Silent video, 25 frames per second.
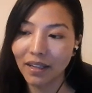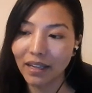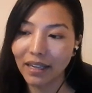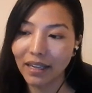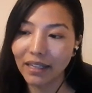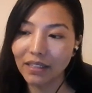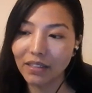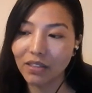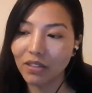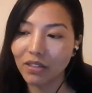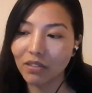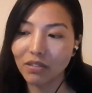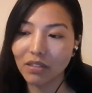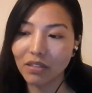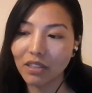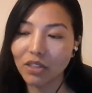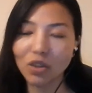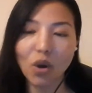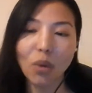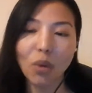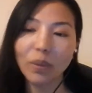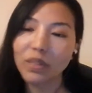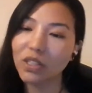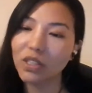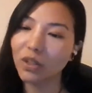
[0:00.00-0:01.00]
is
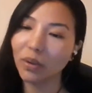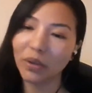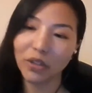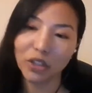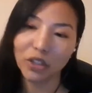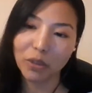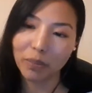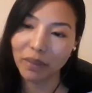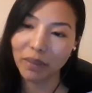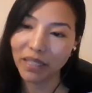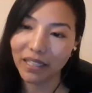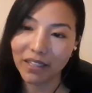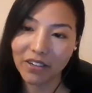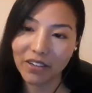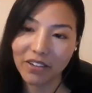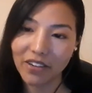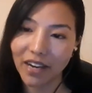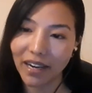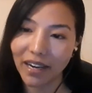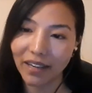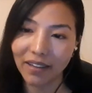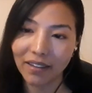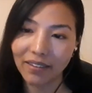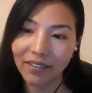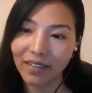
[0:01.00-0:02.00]
always going to be in
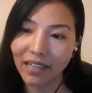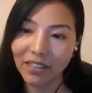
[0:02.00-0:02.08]
trend.